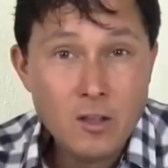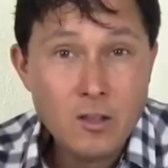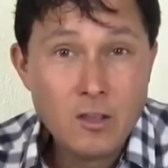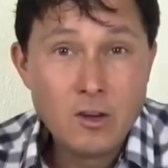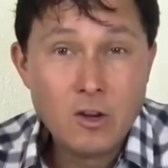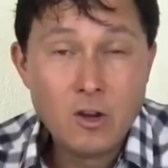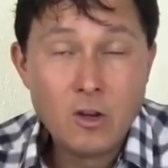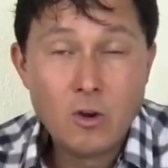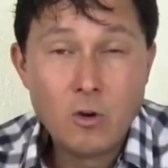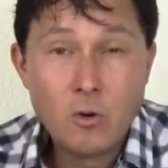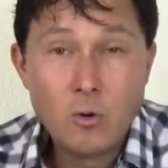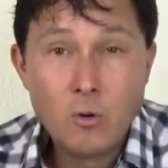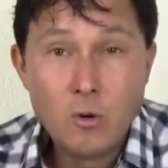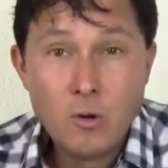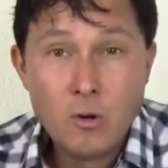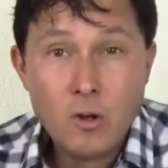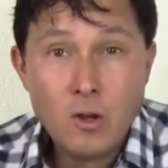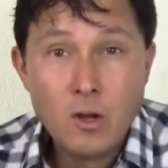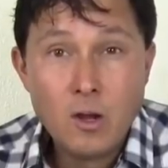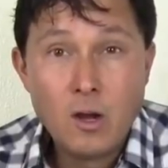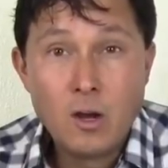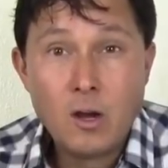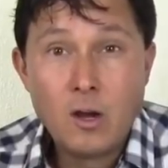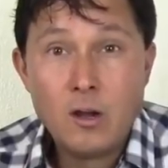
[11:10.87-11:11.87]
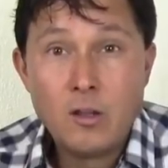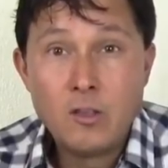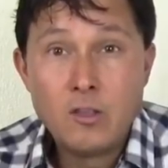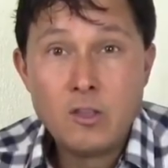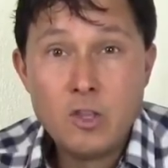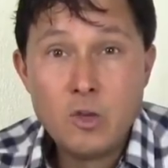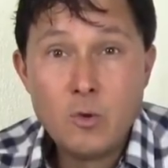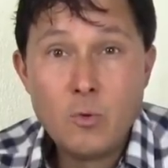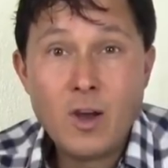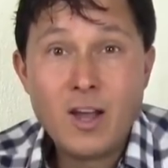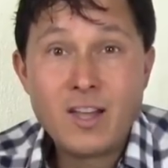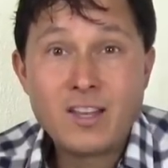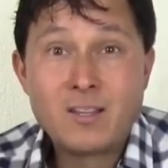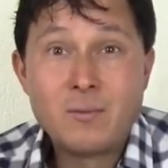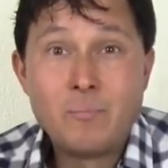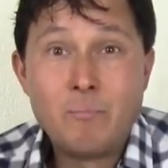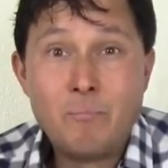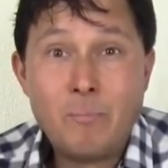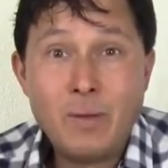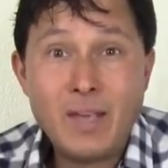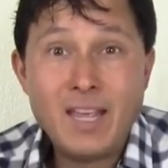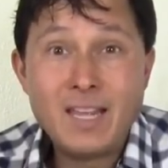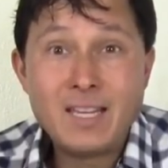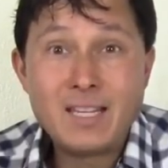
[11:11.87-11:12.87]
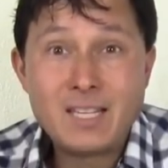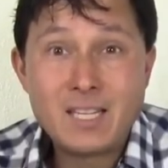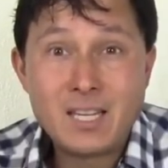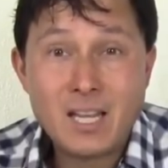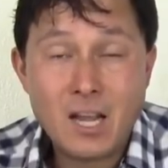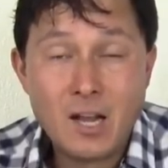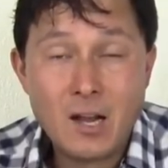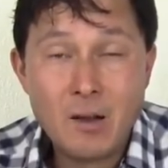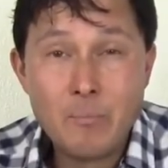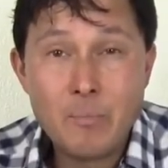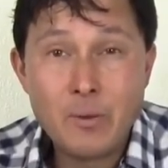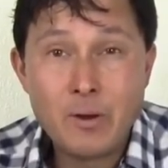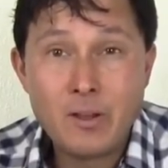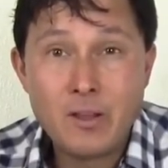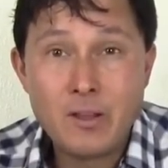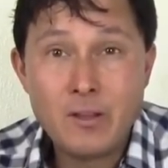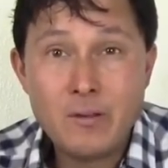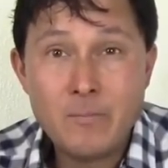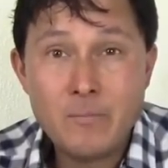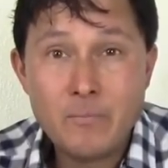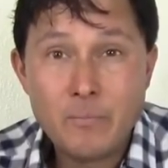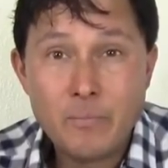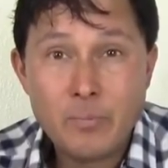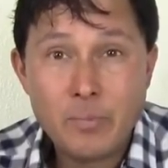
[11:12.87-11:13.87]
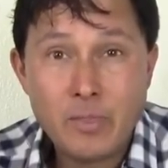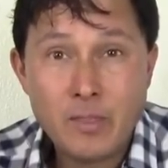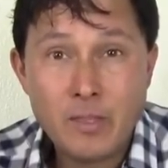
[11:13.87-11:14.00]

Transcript: you know, a US based company,